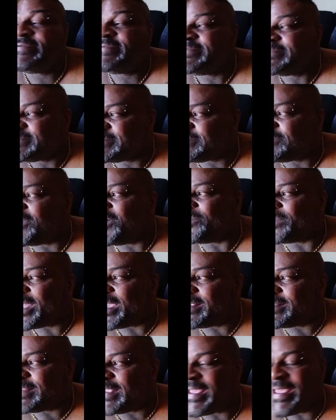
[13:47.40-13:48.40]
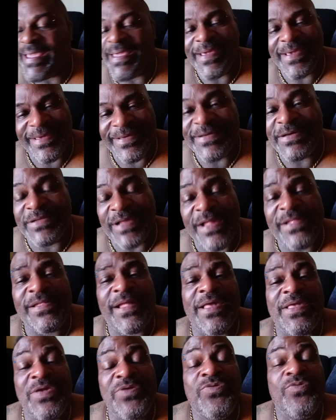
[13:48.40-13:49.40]
So I'm like, dang, cuz, I
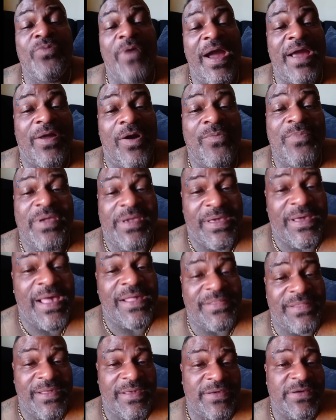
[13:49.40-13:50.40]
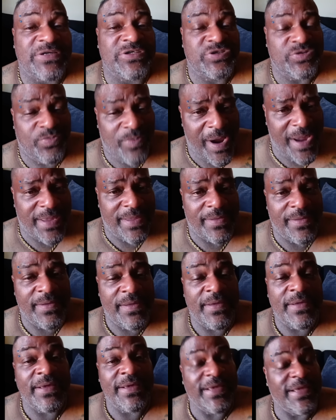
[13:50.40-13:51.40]
say, yeah, you right, homie. Cuz, I say, cuz, you right.
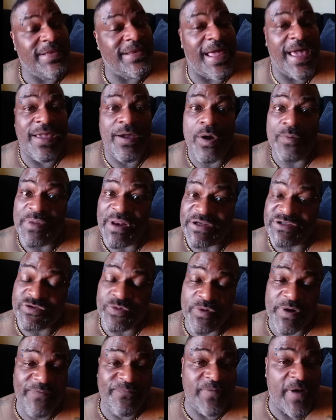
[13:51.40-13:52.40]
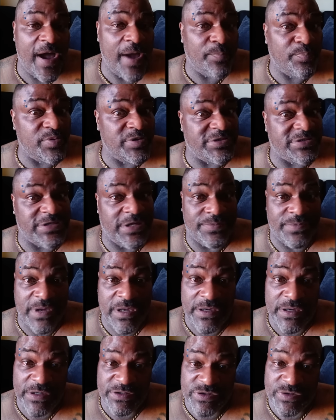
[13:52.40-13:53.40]
He like, homie, that's 25 push-ups,
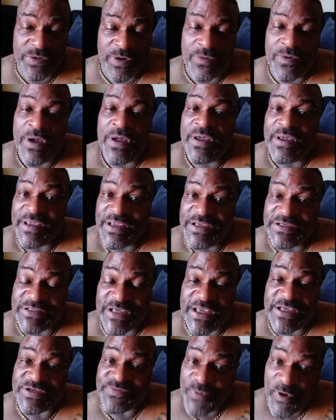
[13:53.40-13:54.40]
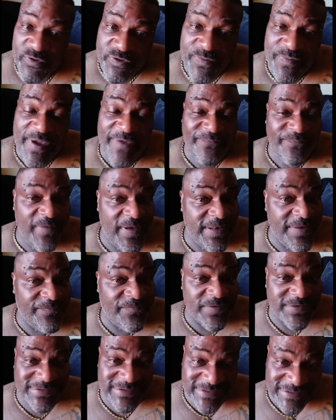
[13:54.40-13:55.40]
cuz, you know. He say, it's supposed to be 50
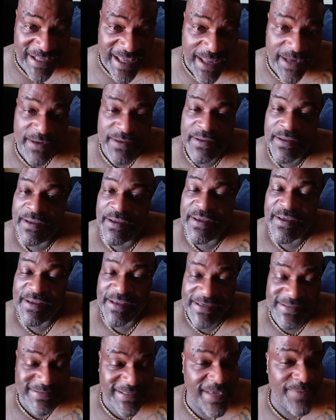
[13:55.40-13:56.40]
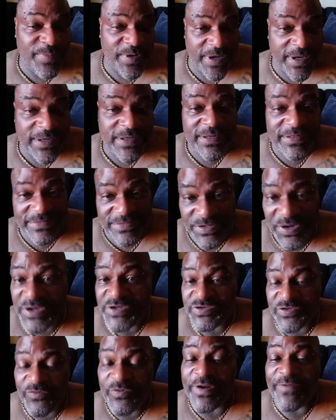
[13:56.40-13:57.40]
for the set. He say, but cuz, yeah,
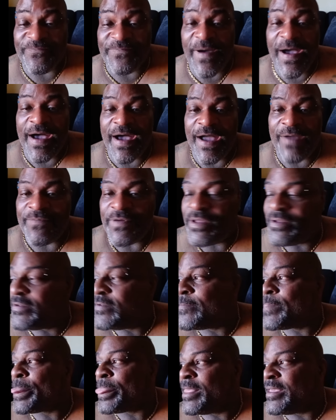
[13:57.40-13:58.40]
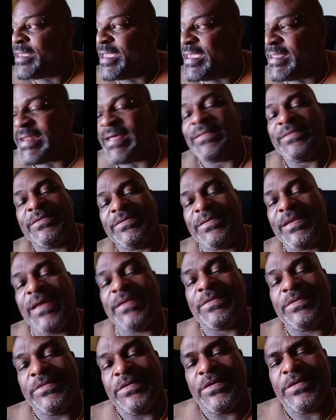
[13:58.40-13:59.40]
it's 25. And I looked
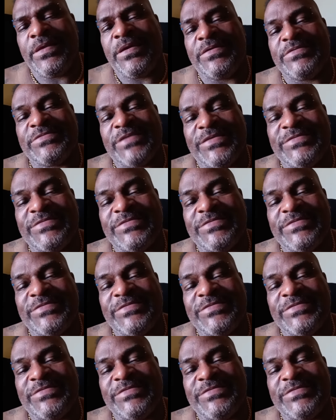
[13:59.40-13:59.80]
at the little youngster.